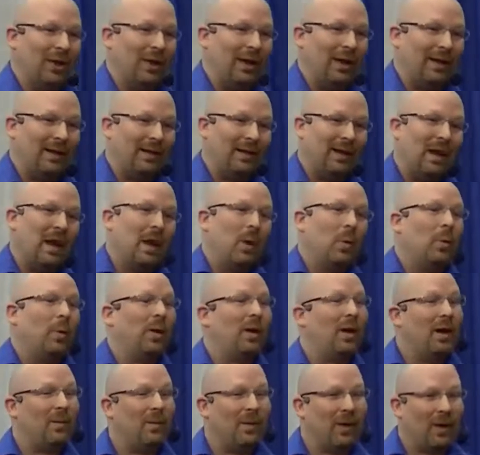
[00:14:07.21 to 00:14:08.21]
and we
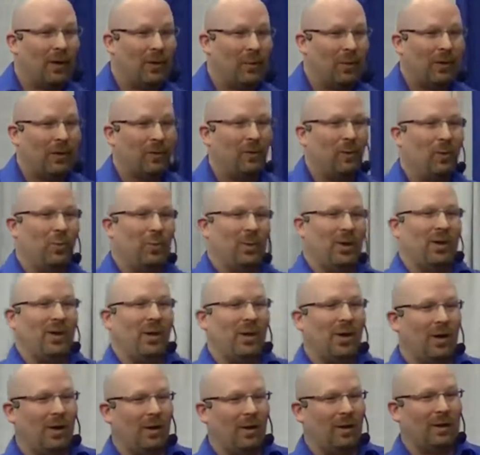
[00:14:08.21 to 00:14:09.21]
come here with what we
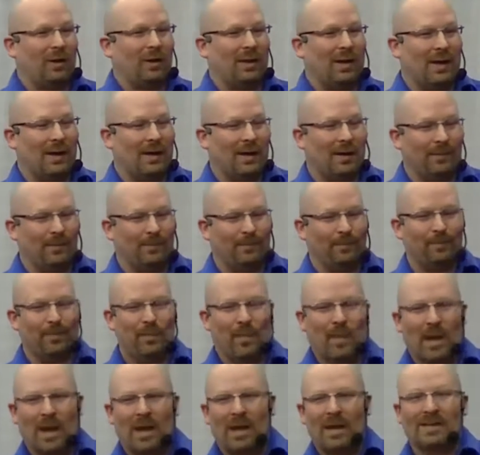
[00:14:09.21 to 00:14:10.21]
call
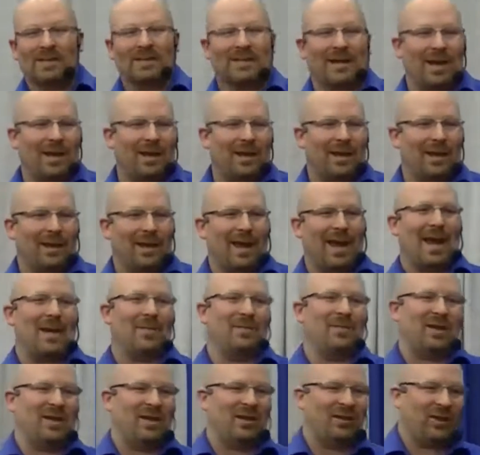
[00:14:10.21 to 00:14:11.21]
psychic
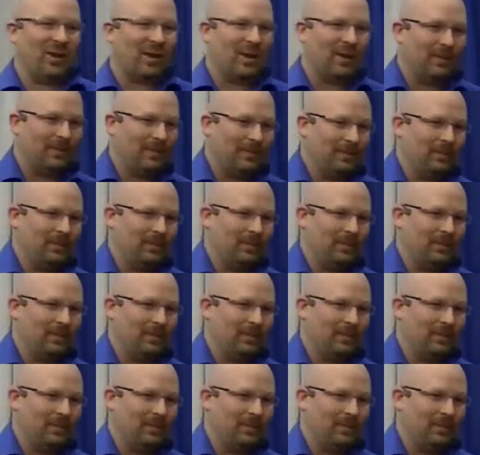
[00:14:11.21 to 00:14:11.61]
amnesia.